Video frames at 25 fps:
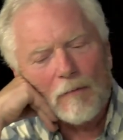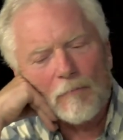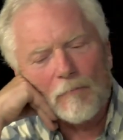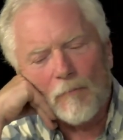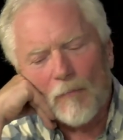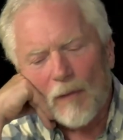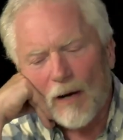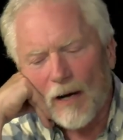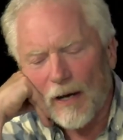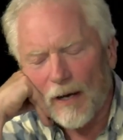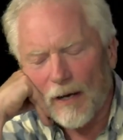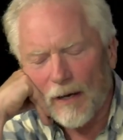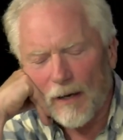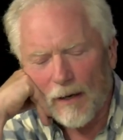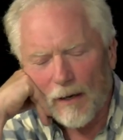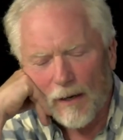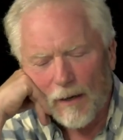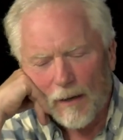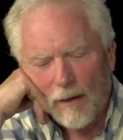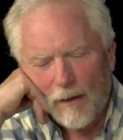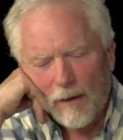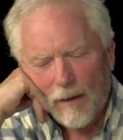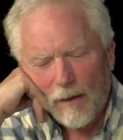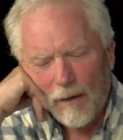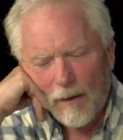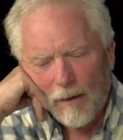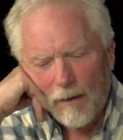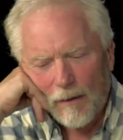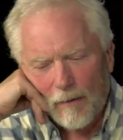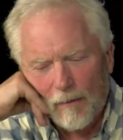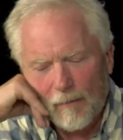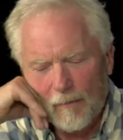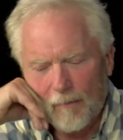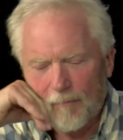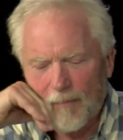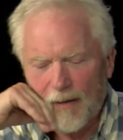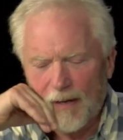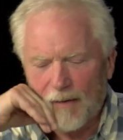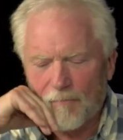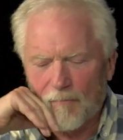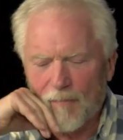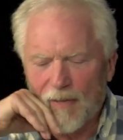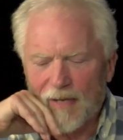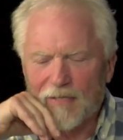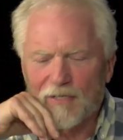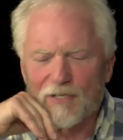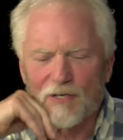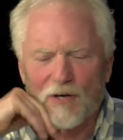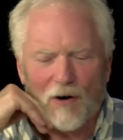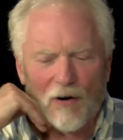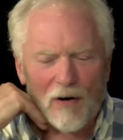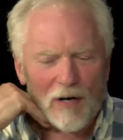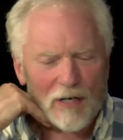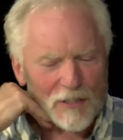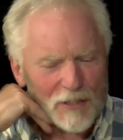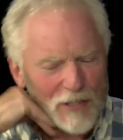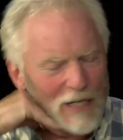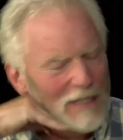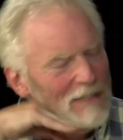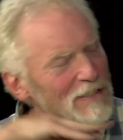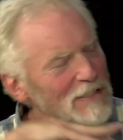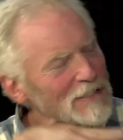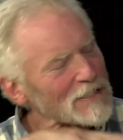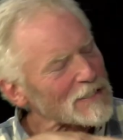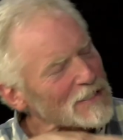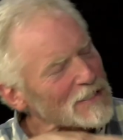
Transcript: my uh, uh, my mentor at Johnson